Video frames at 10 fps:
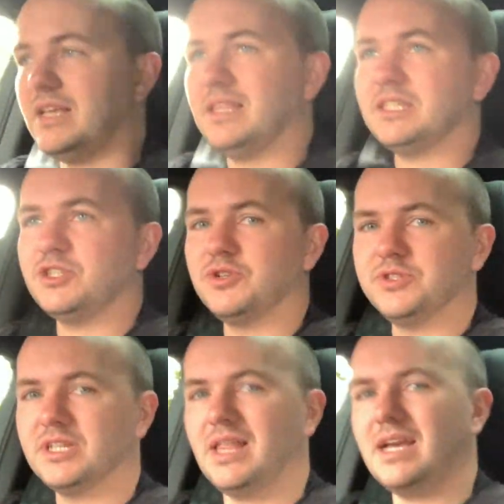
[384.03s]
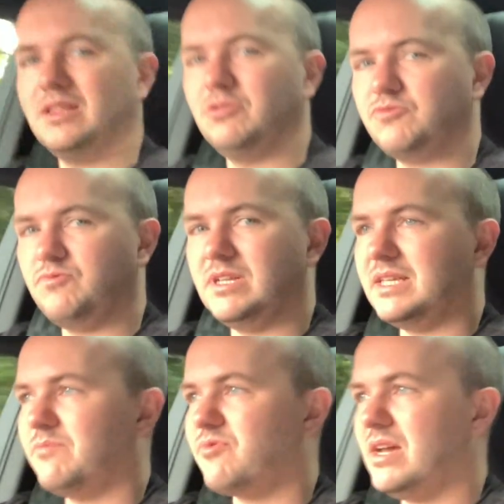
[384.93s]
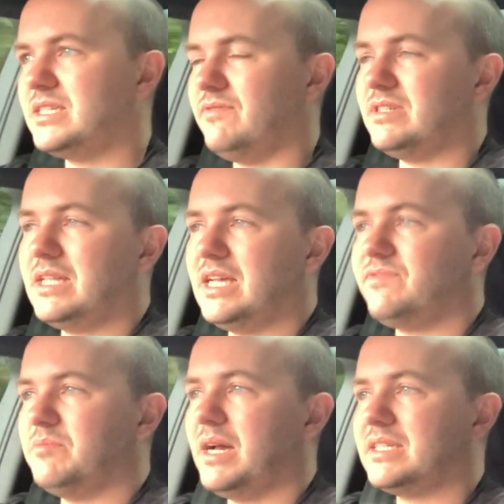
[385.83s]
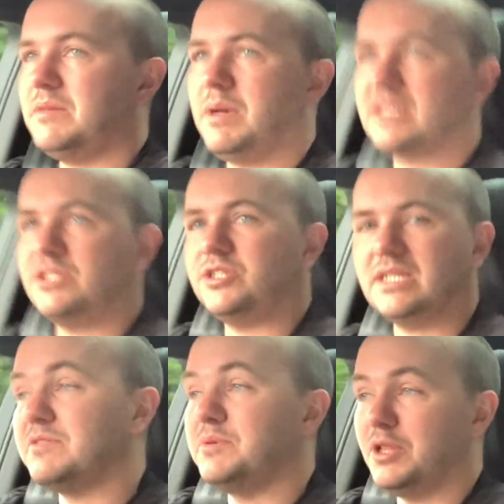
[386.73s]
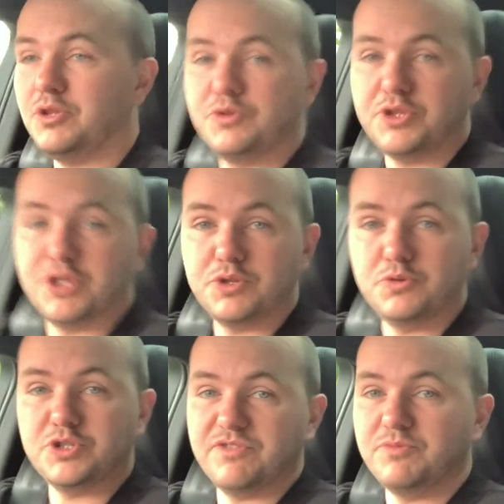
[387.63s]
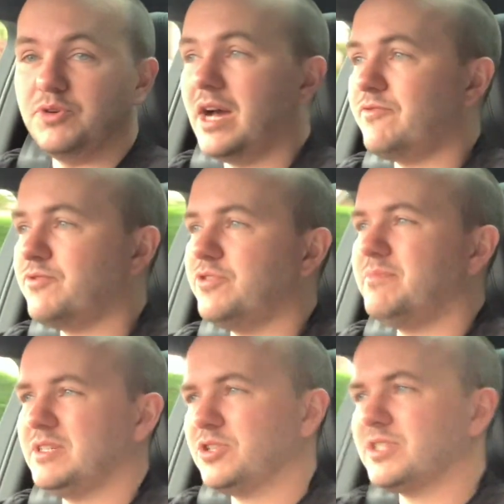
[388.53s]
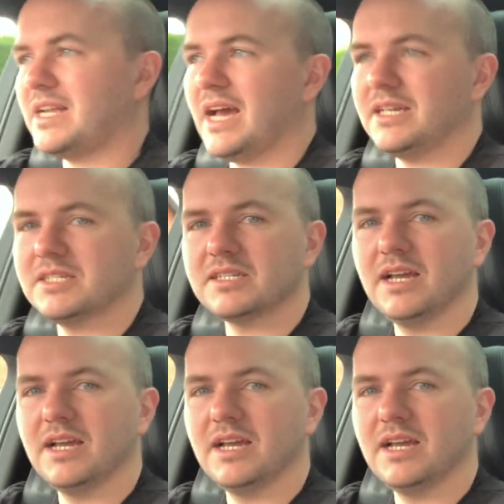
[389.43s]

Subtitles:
It lets in tons of light. It looks really impressive. It's nice for the backseat passengers. It gives them the illusion of more headroom. It's just a nice